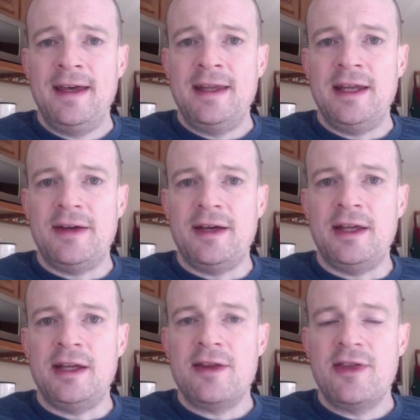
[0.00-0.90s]
Now,
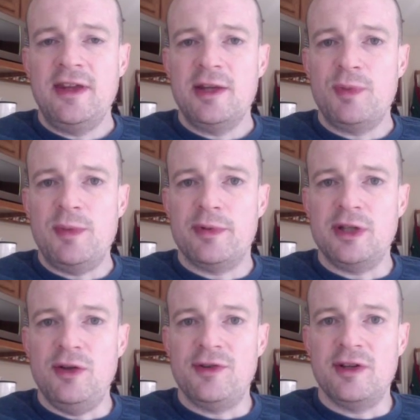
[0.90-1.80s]
another thing that people
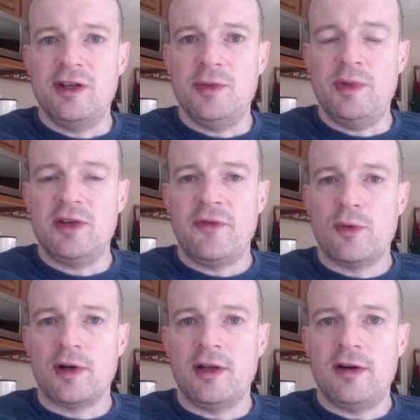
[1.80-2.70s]
use a good bit
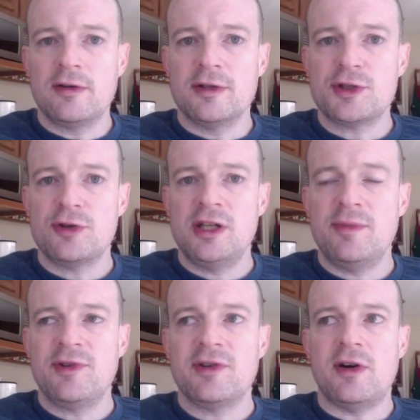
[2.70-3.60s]
for longer
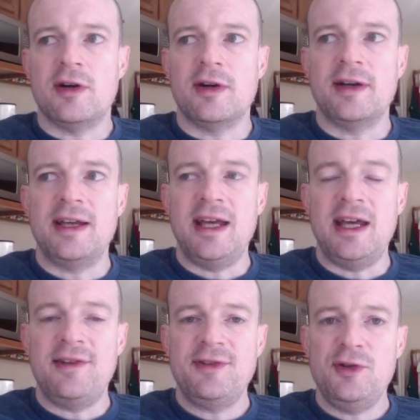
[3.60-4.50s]
trips are
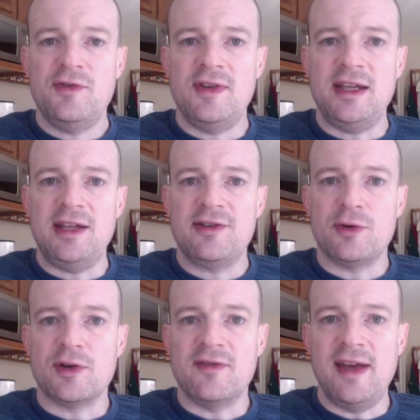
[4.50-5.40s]
SUVs
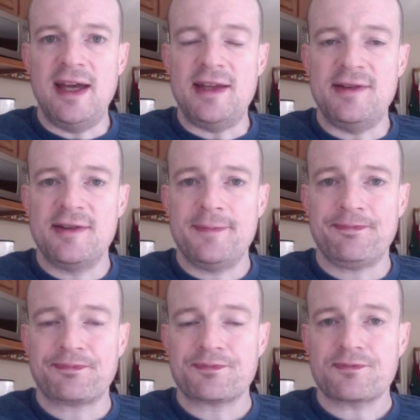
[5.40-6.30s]
or vans.
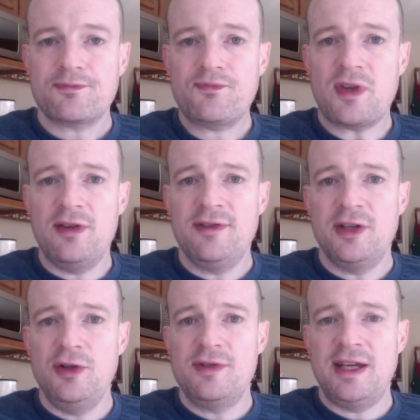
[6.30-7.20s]
So
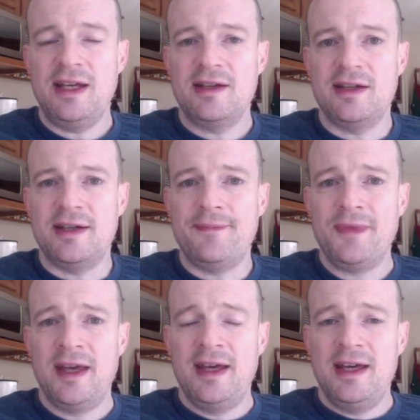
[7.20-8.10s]
you take
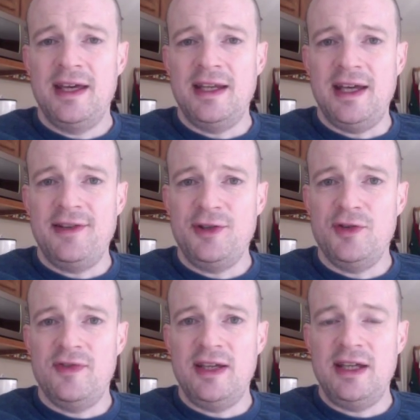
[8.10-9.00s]
an
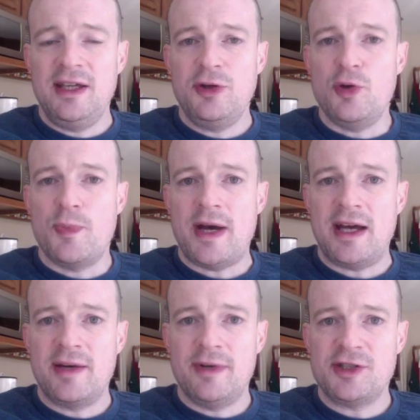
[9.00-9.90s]
SUV, you
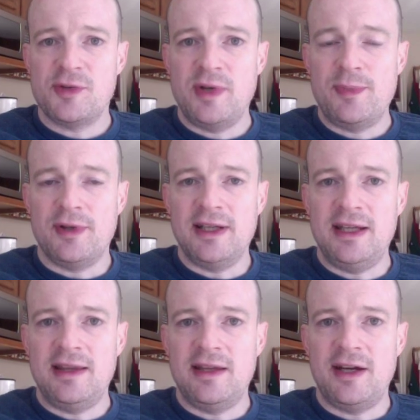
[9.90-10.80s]
pack a bunch of people
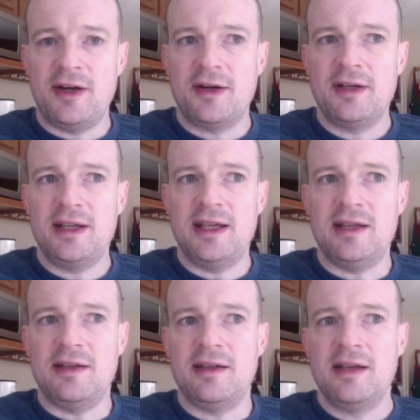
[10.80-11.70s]
in there, and